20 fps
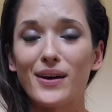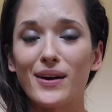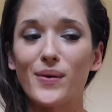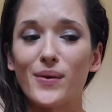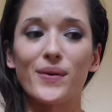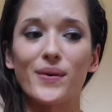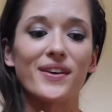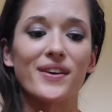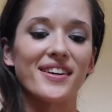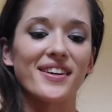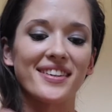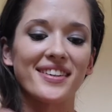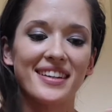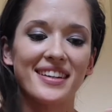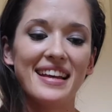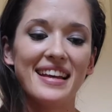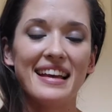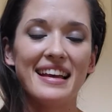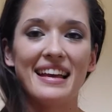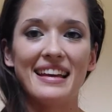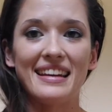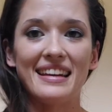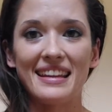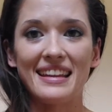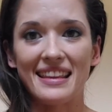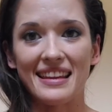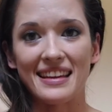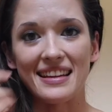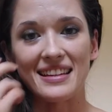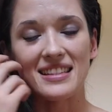or
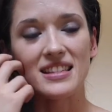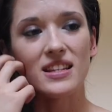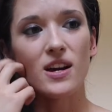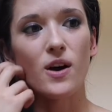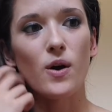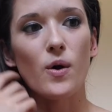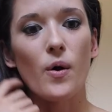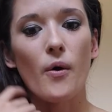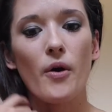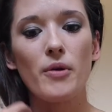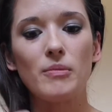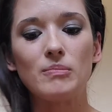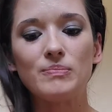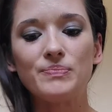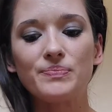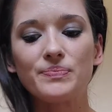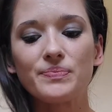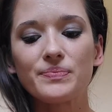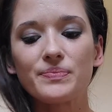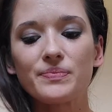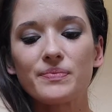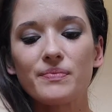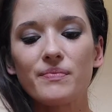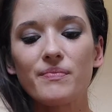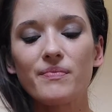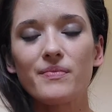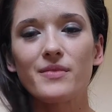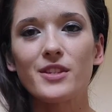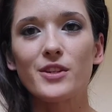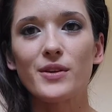anything. So
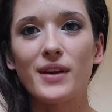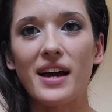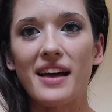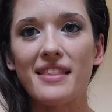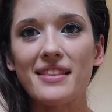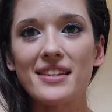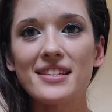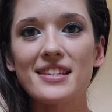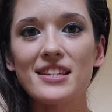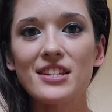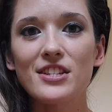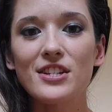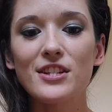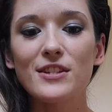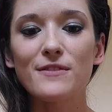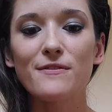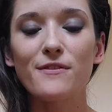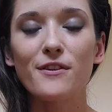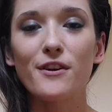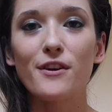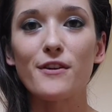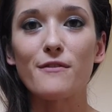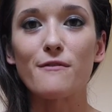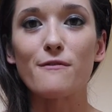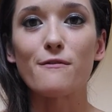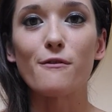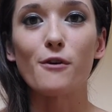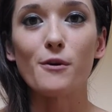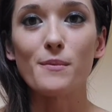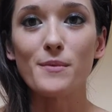yeah, this is just for
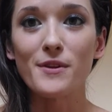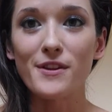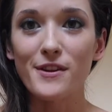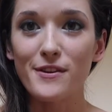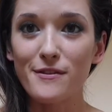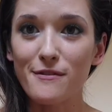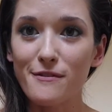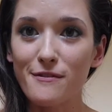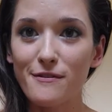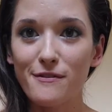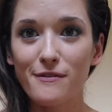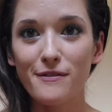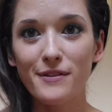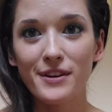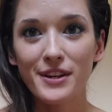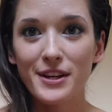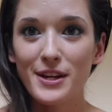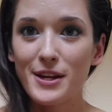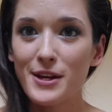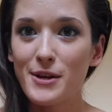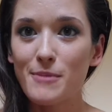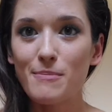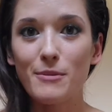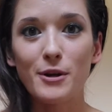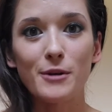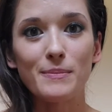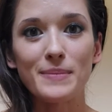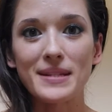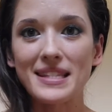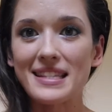informative
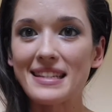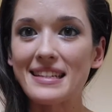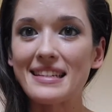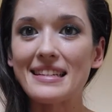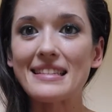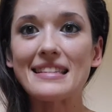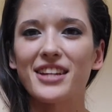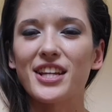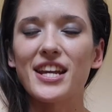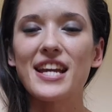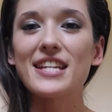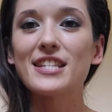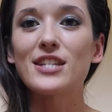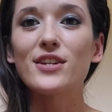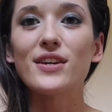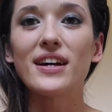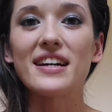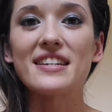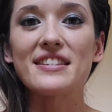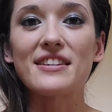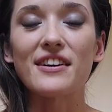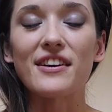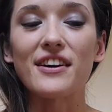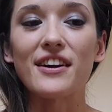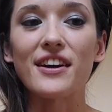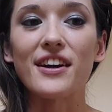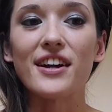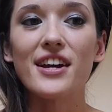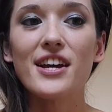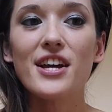purposes, in case you guys
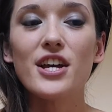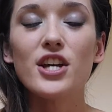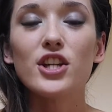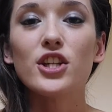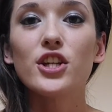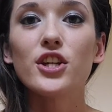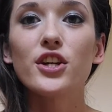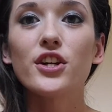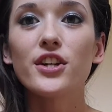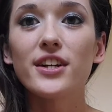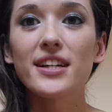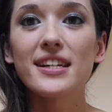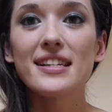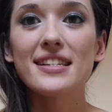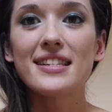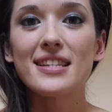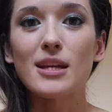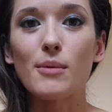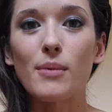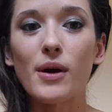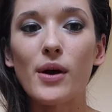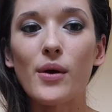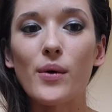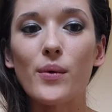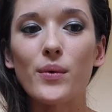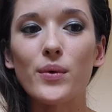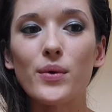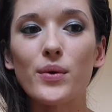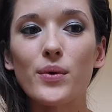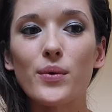are curious
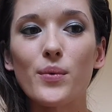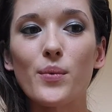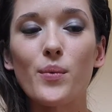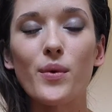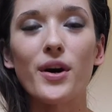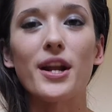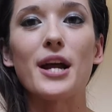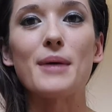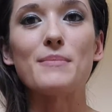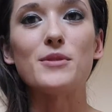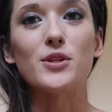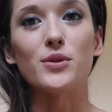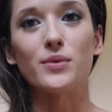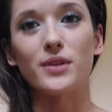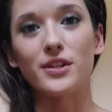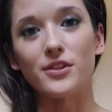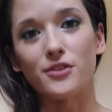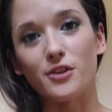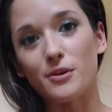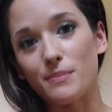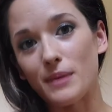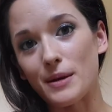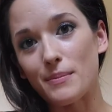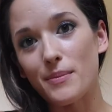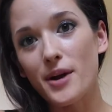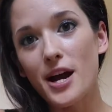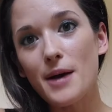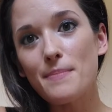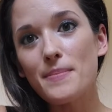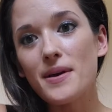about what I'm doing during my
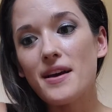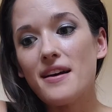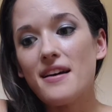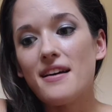prep,